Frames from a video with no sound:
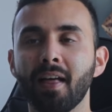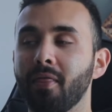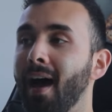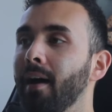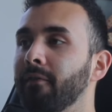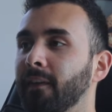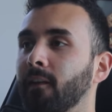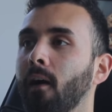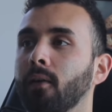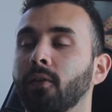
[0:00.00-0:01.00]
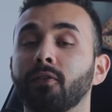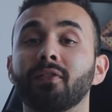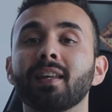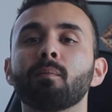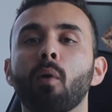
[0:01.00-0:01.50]
that
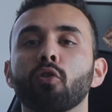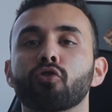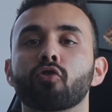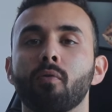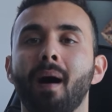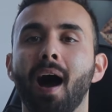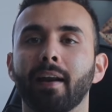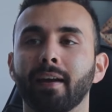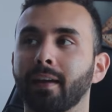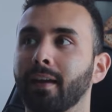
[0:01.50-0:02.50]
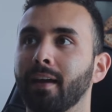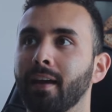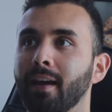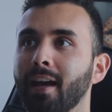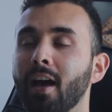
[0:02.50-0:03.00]
emphasizes the most dramatic
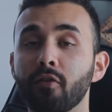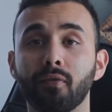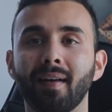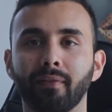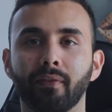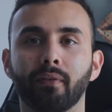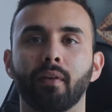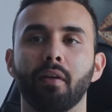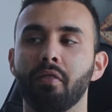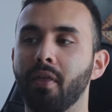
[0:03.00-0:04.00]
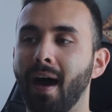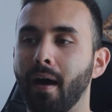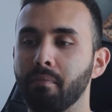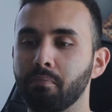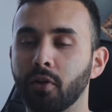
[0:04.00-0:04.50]
events
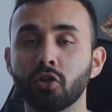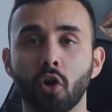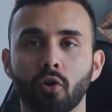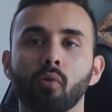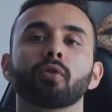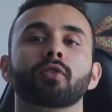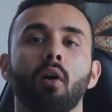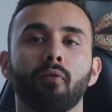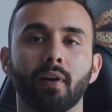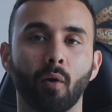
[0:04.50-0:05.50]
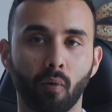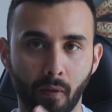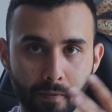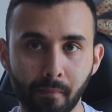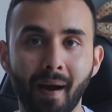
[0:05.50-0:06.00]
that the journal is covering or
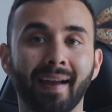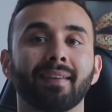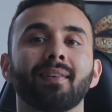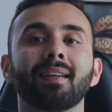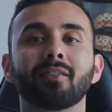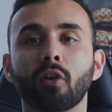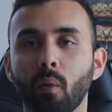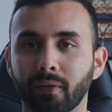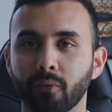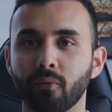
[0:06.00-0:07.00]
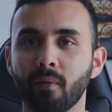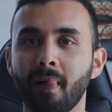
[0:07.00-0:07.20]
the magazine is going through.